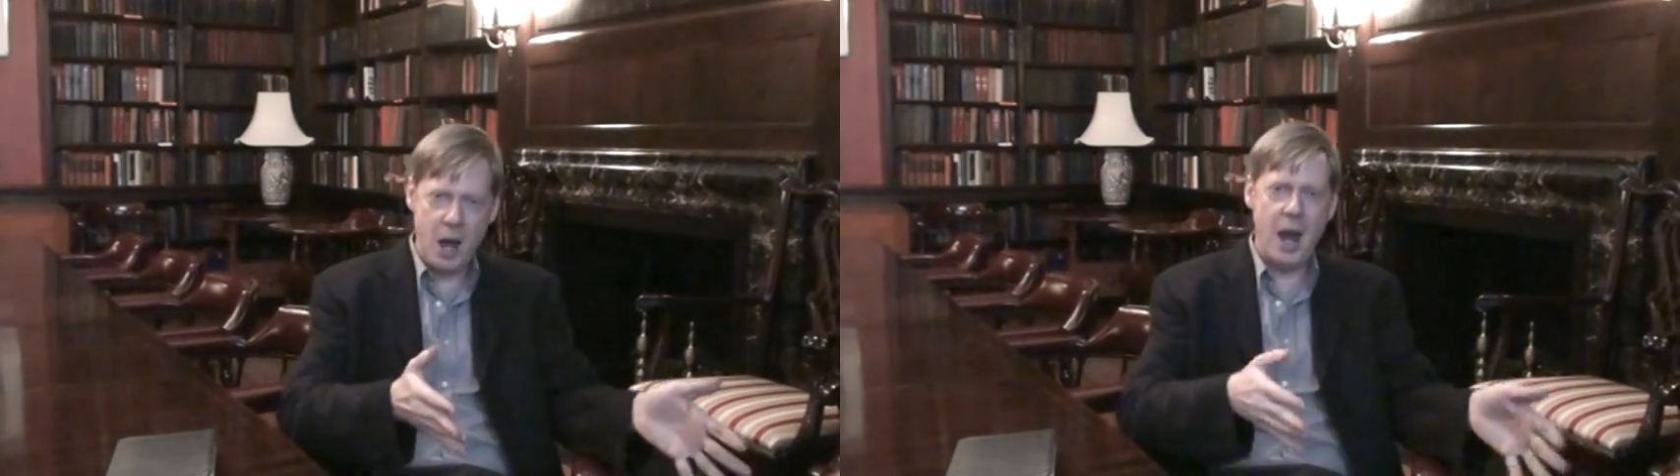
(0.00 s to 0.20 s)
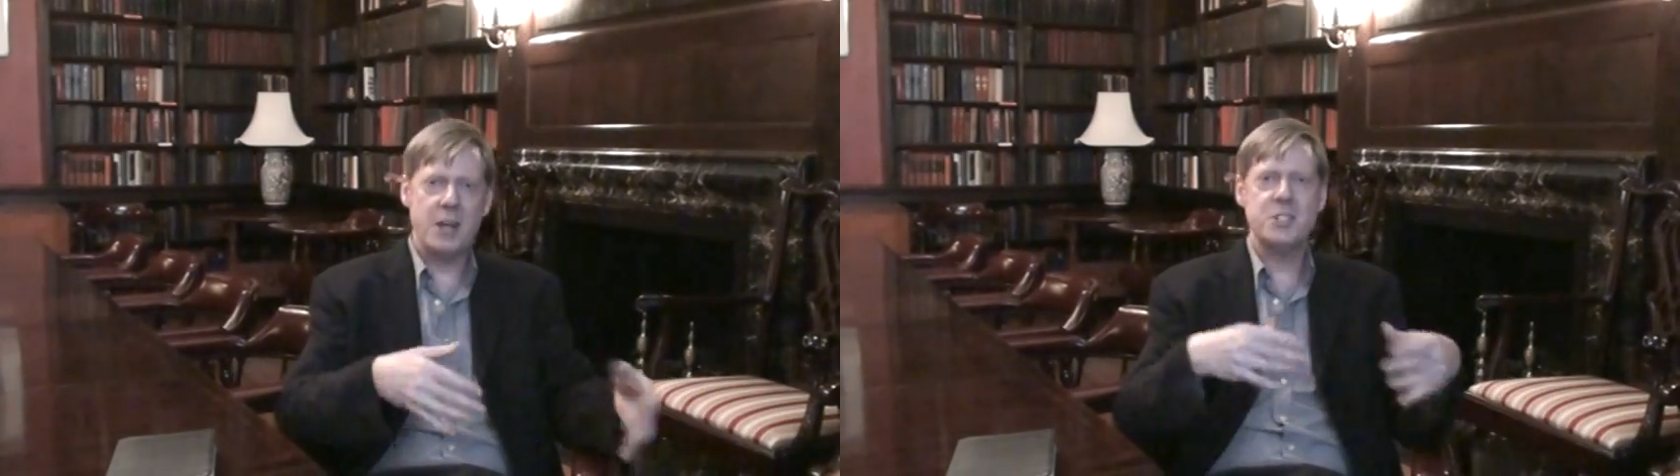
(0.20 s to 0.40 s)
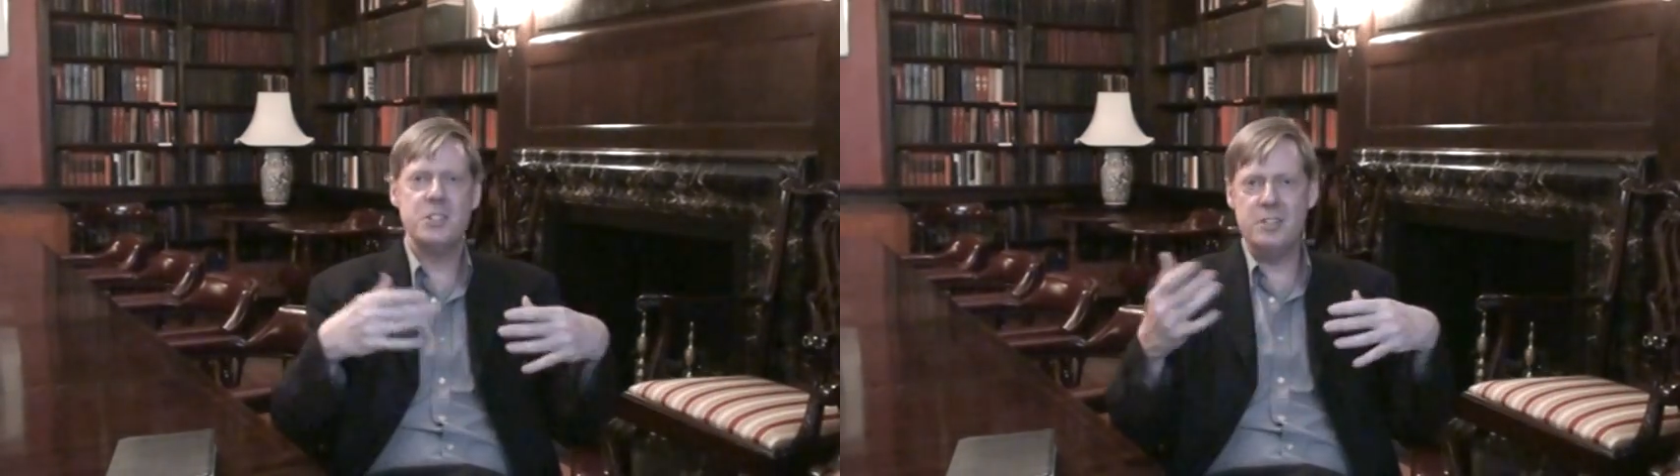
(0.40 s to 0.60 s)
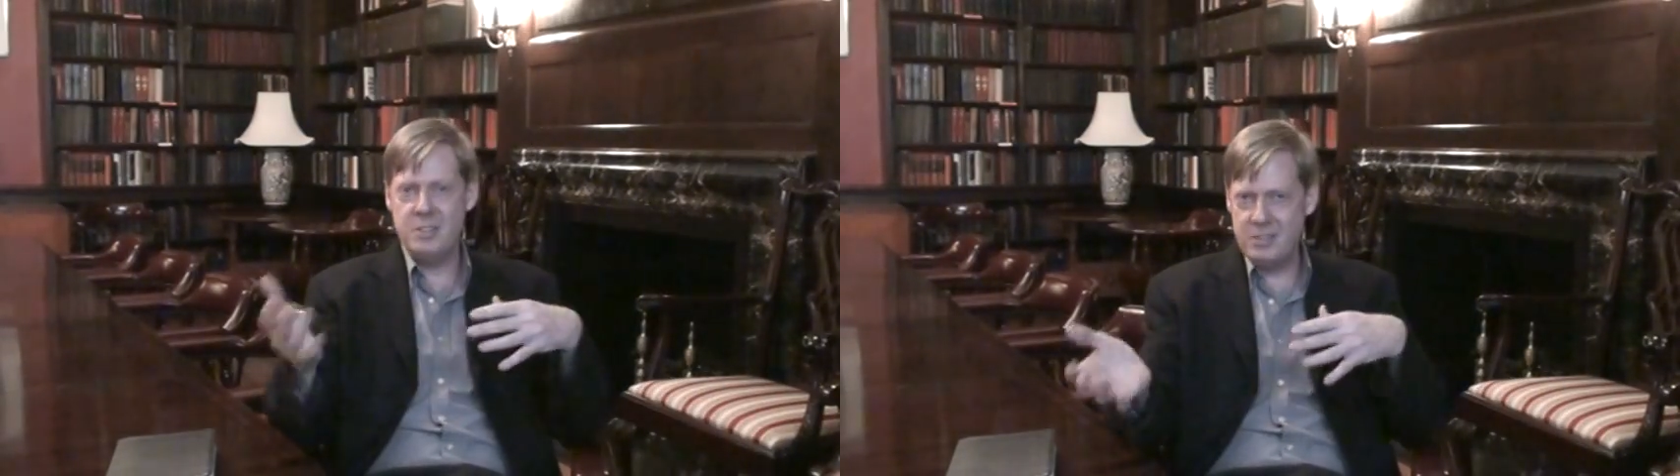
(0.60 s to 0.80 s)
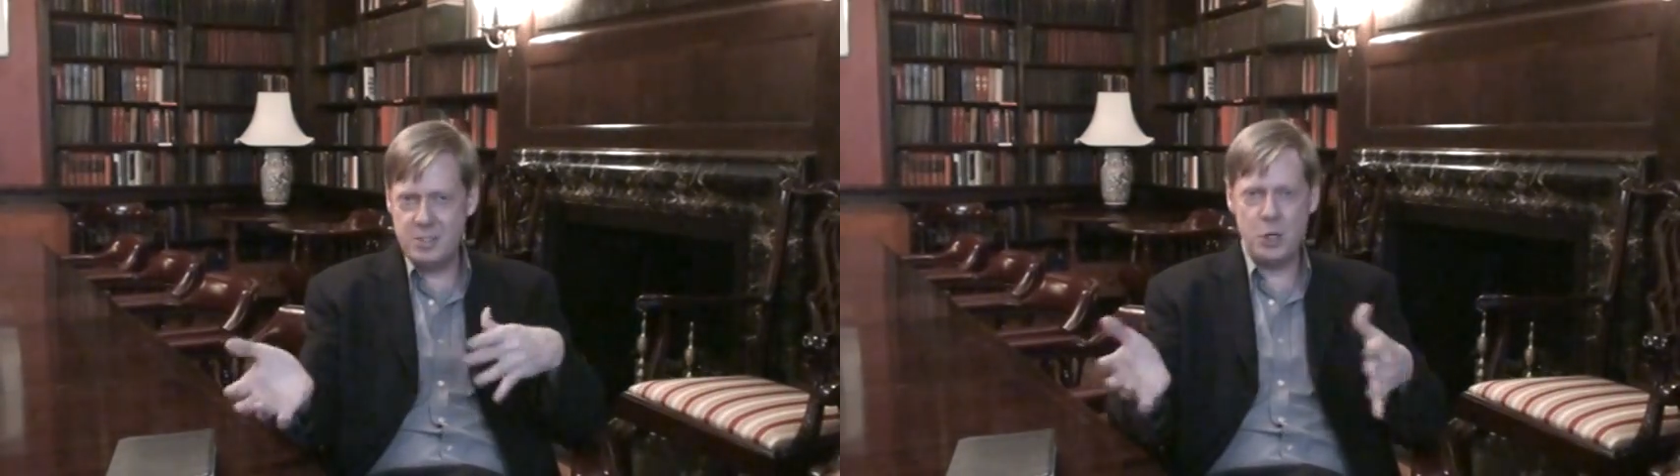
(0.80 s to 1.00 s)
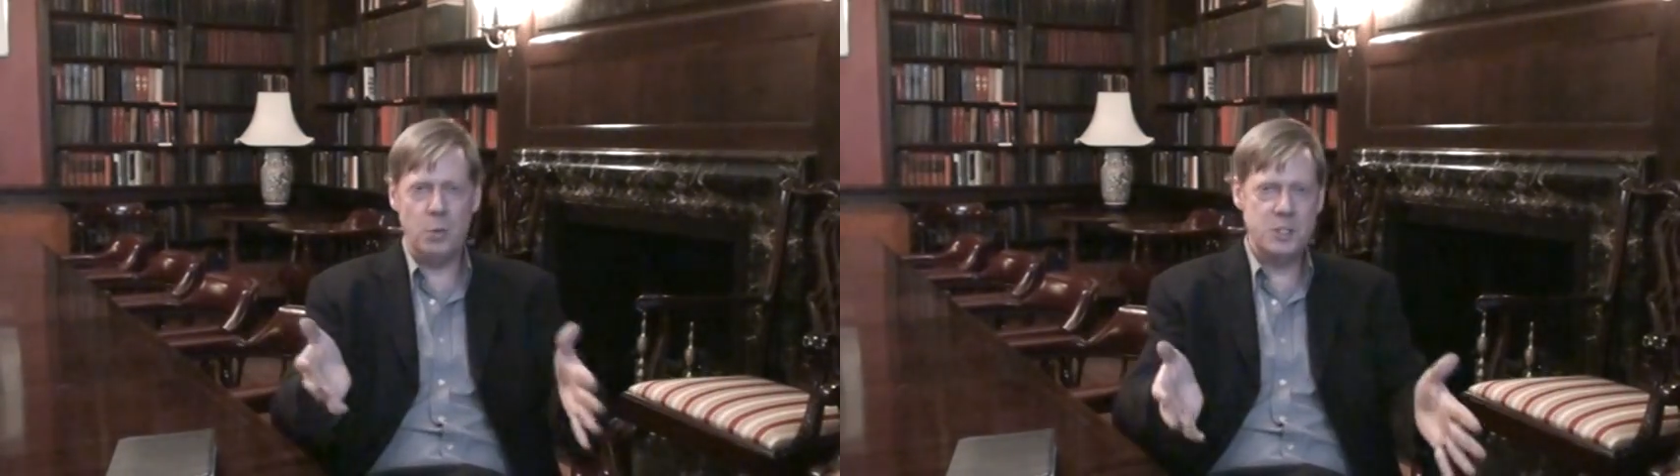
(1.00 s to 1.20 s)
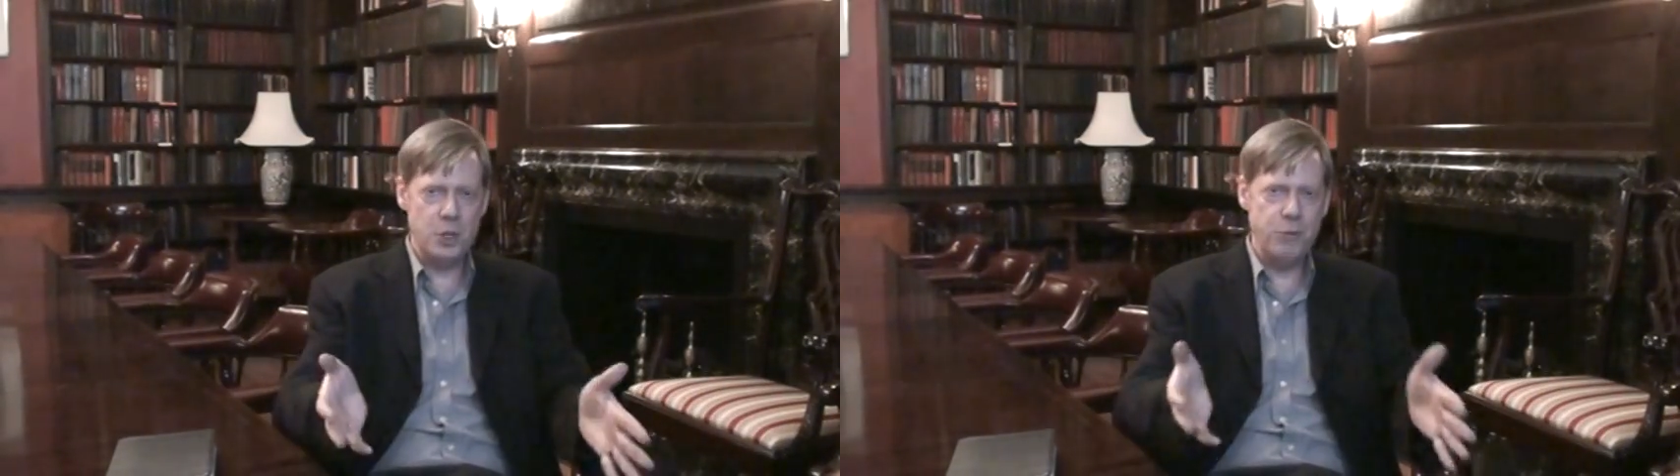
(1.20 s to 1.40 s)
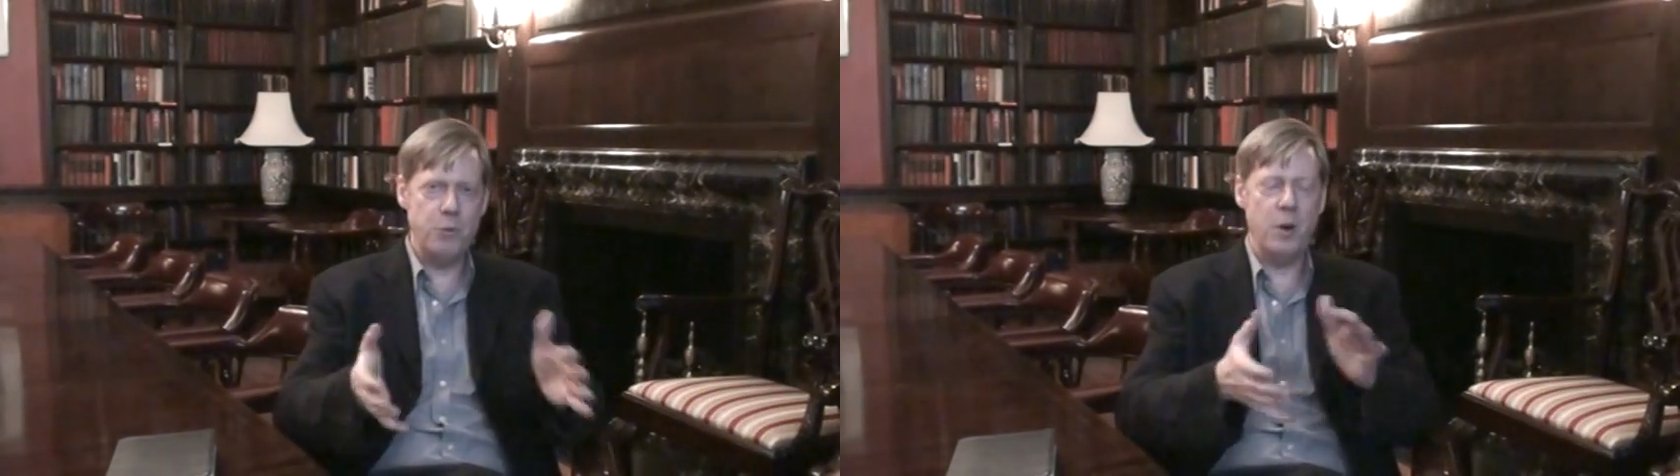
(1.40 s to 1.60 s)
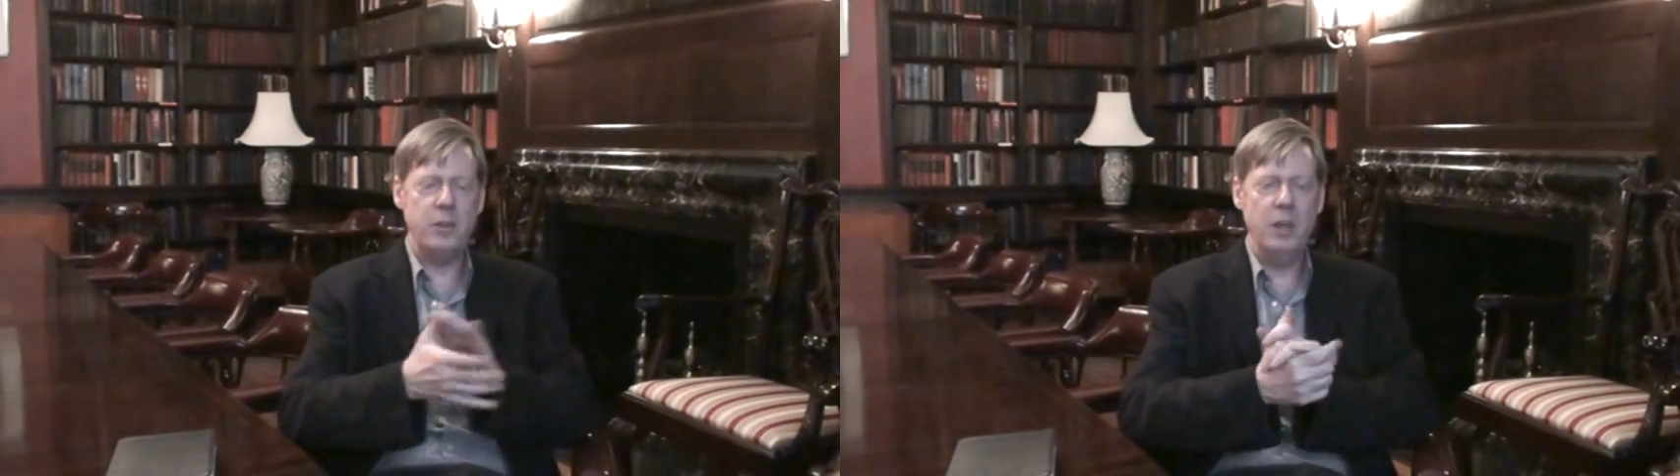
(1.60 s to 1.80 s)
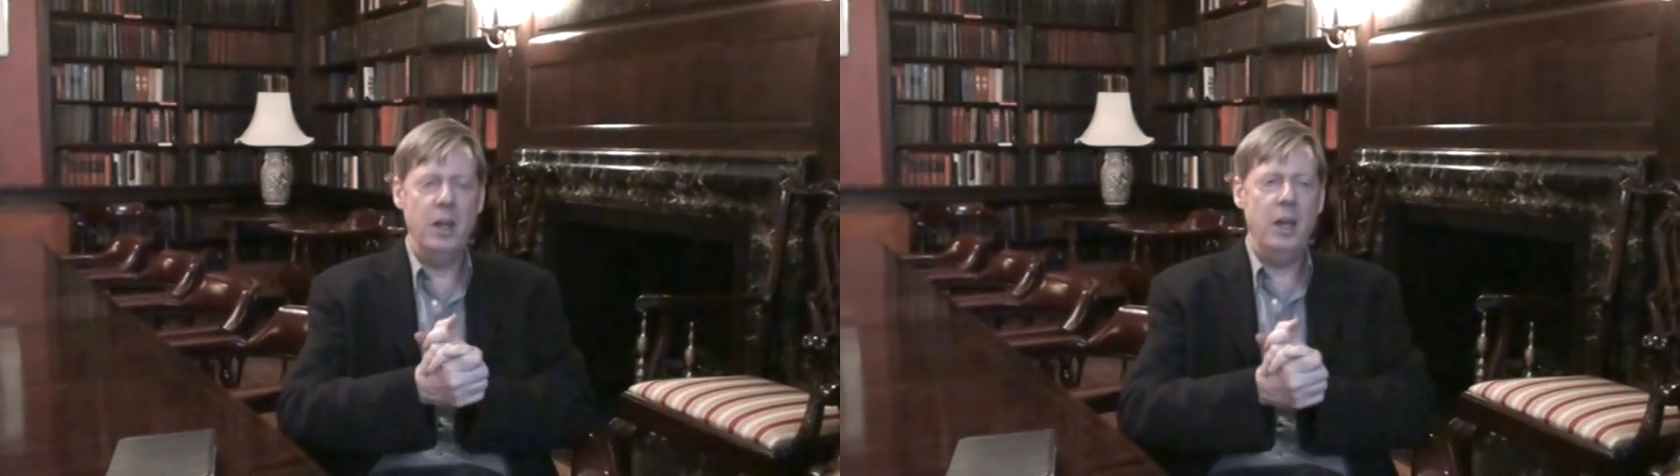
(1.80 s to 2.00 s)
box and so on and so forth.